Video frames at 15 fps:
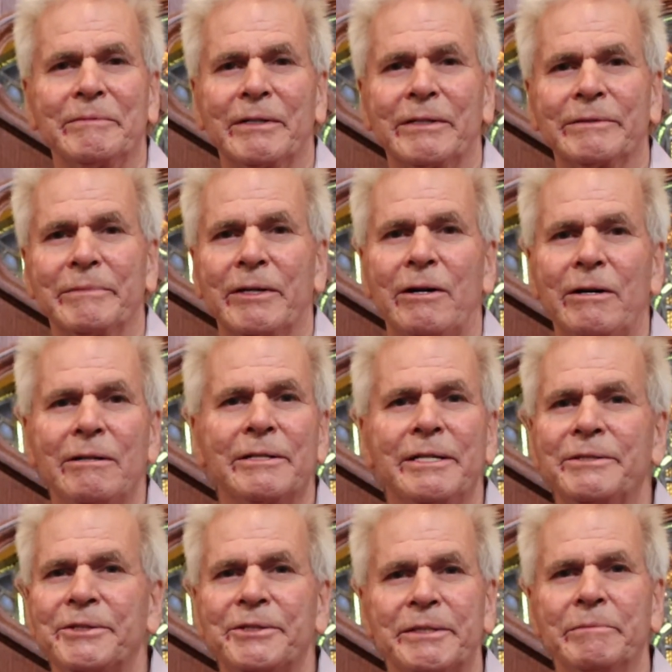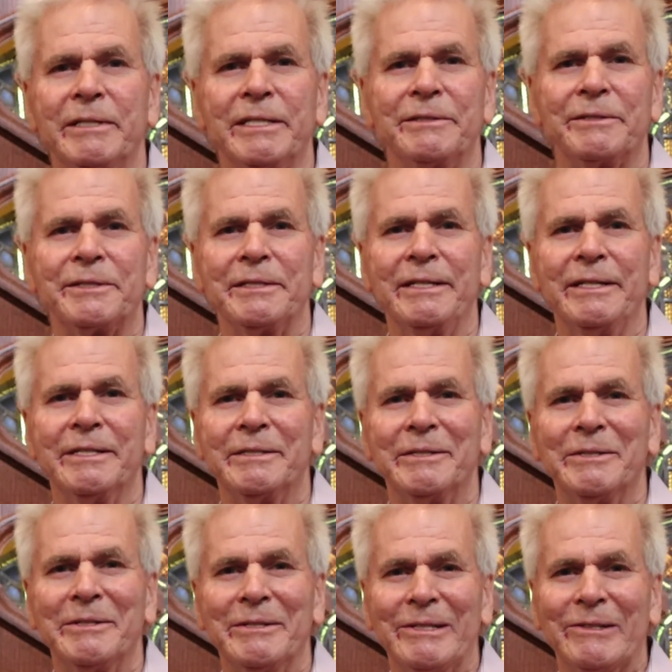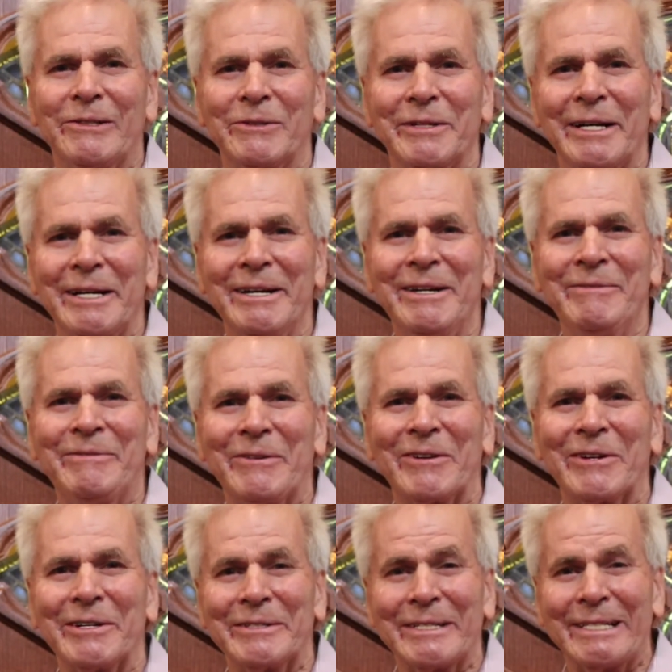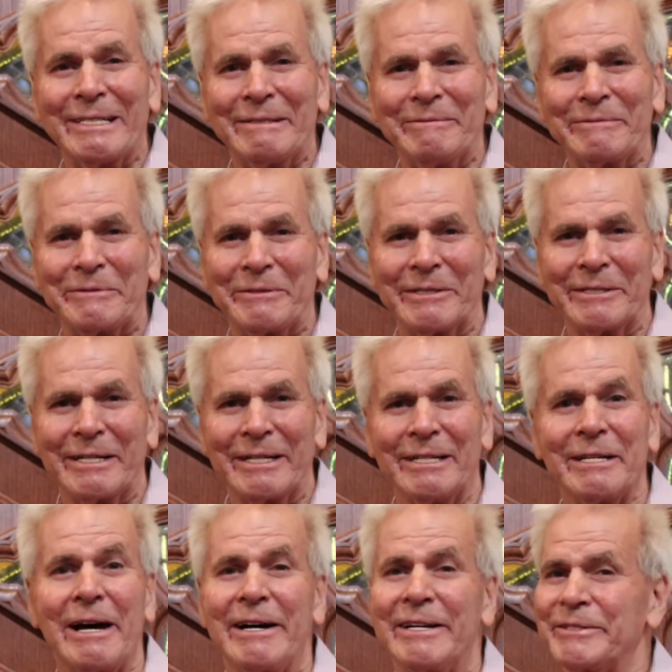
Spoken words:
all instruments in, okay, for a last